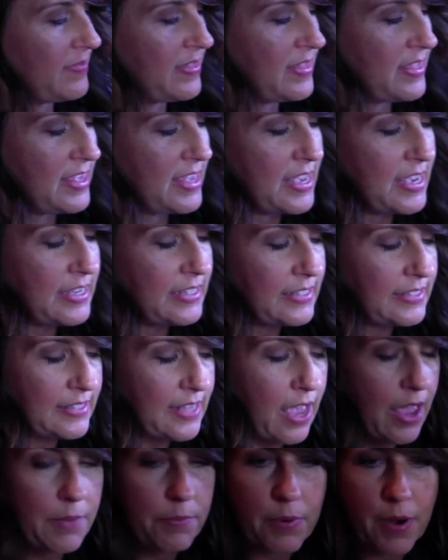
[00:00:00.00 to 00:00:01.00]
This
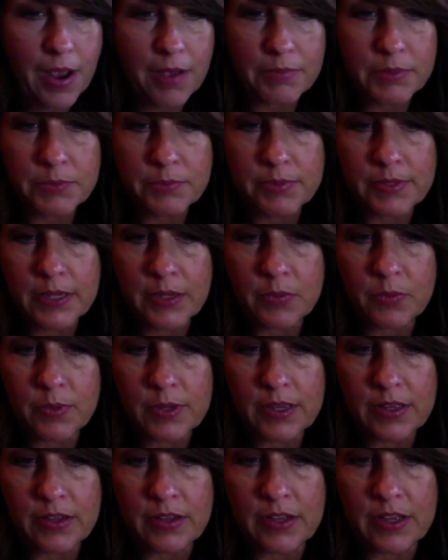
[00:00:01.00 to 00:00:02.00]
I probably
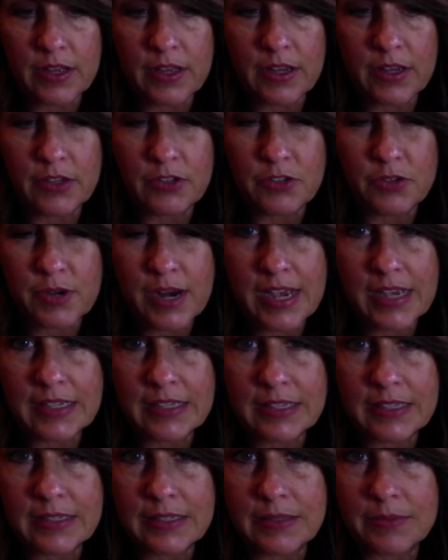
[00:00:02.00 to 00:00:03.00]
will
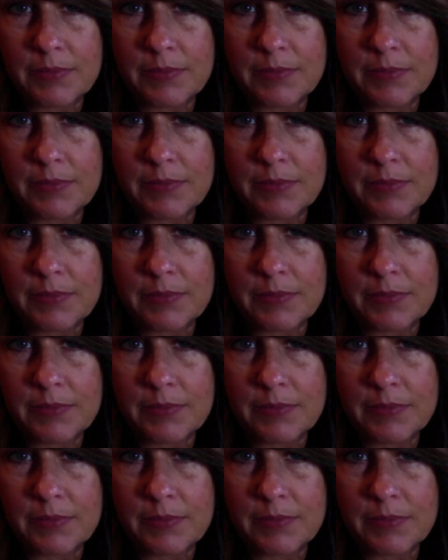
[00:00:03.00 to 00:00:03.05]
address,